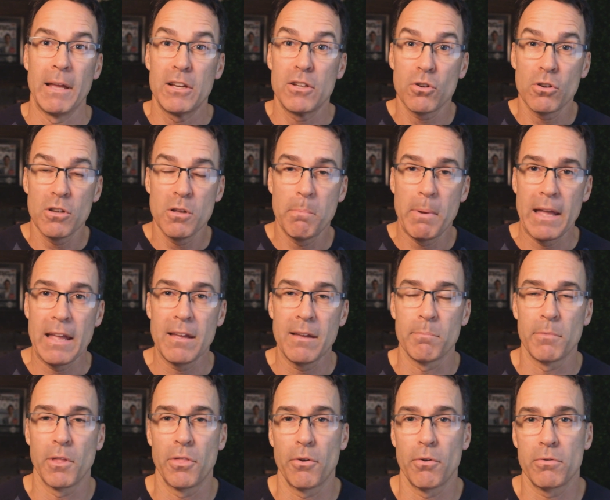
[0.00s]
Make sure you pay
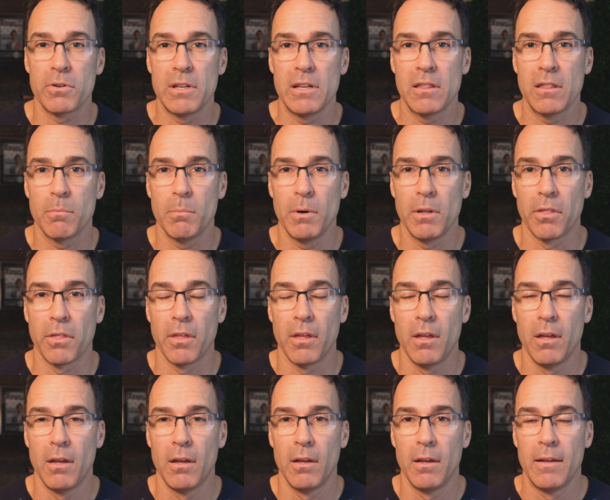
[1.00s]
them the 13th month.
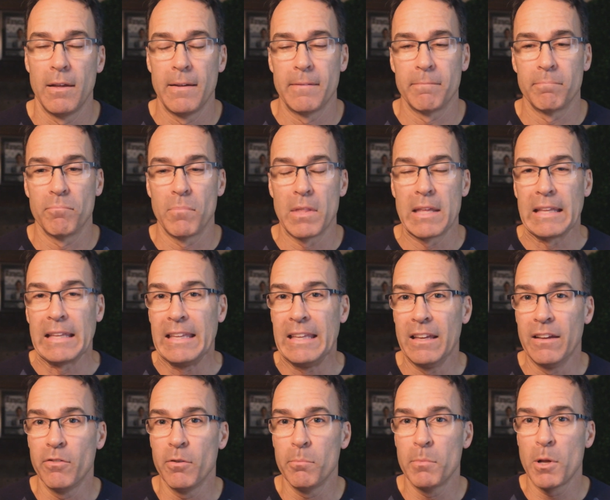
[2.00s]

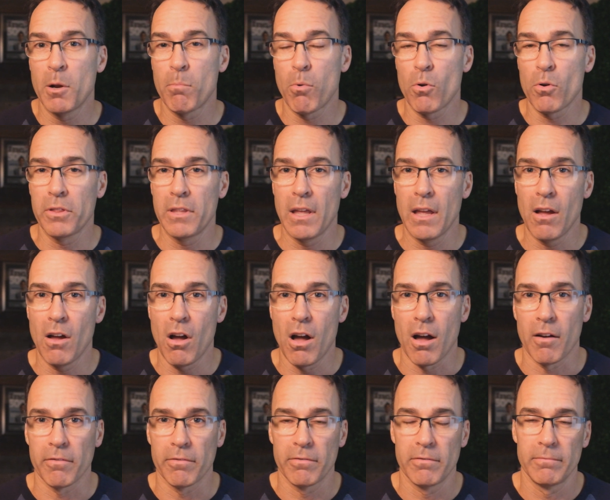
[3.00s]
Give them their birthday
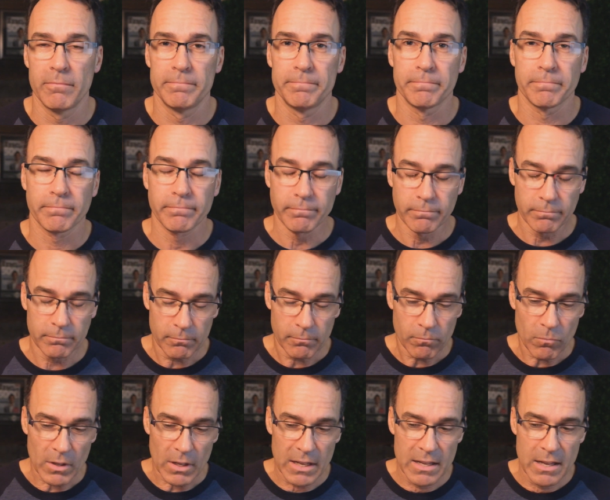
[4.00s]
off.
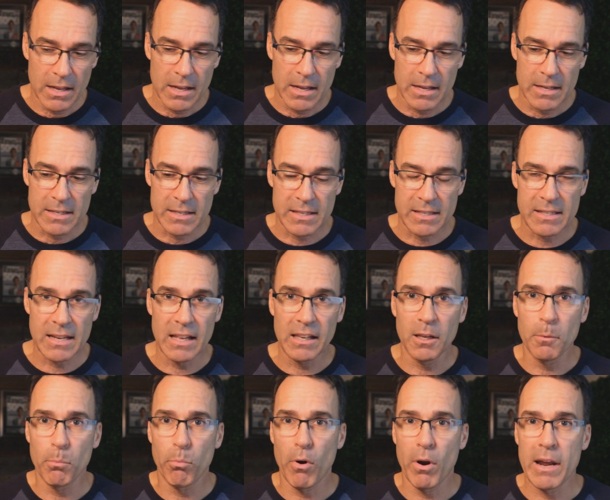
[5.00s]

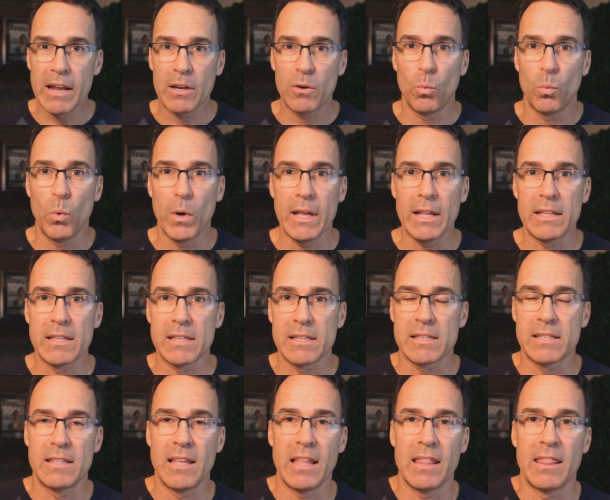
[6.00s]
Celebrate
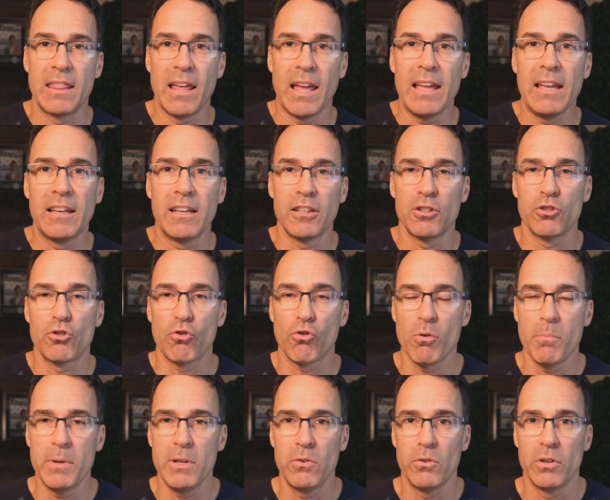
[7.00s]
wins that they
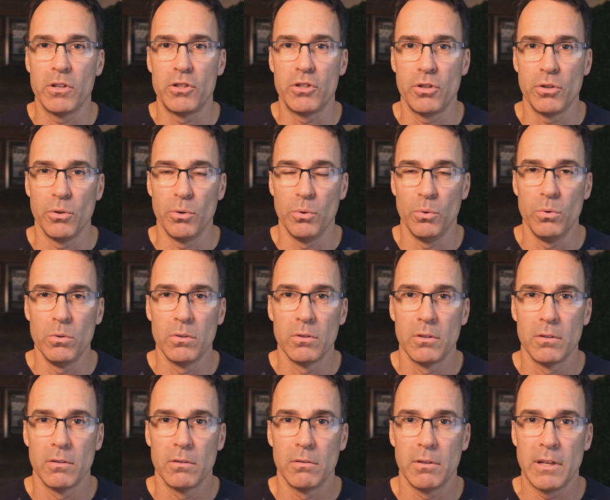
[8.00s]
contributed to.
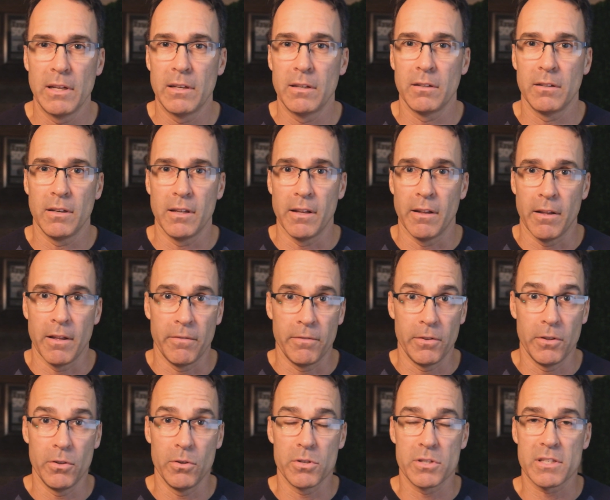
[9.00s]

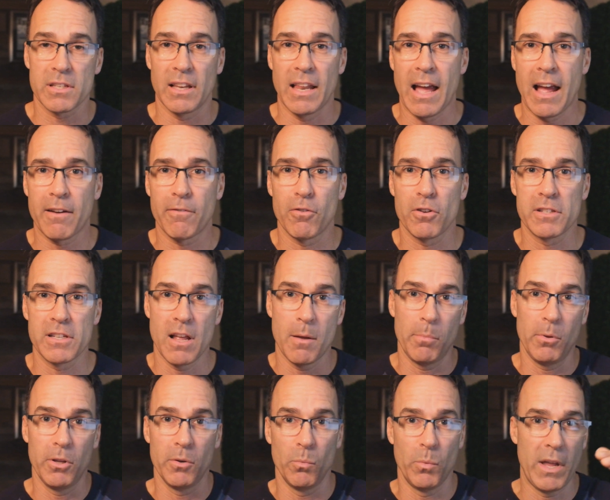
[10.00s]
If you use Slack, for
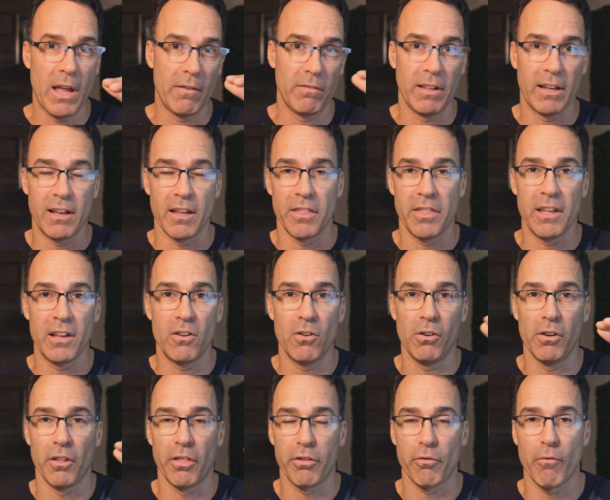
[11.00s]
example, and we have like a thing
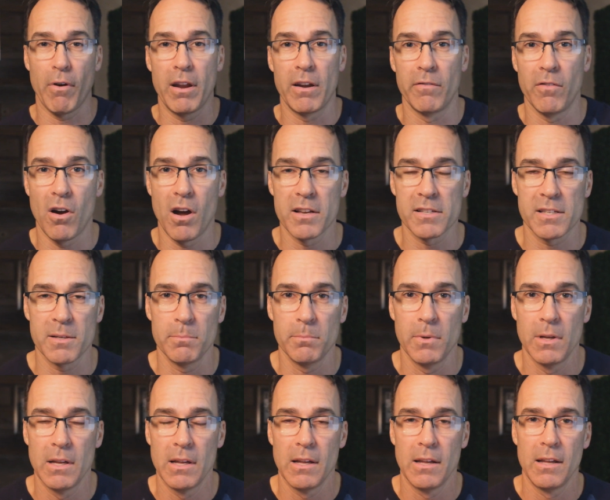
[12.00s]
called a thread of
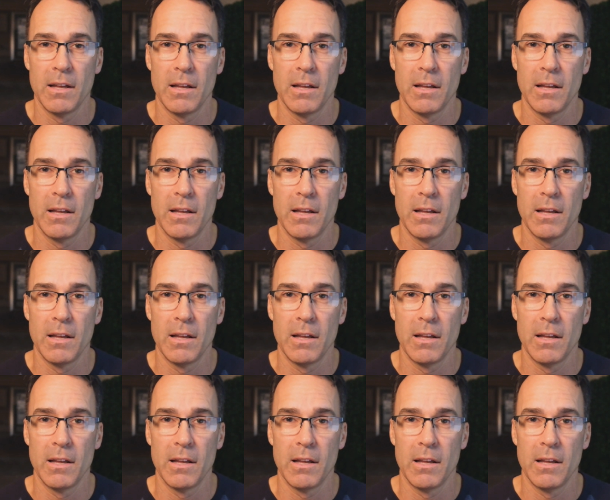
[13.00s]
awesome,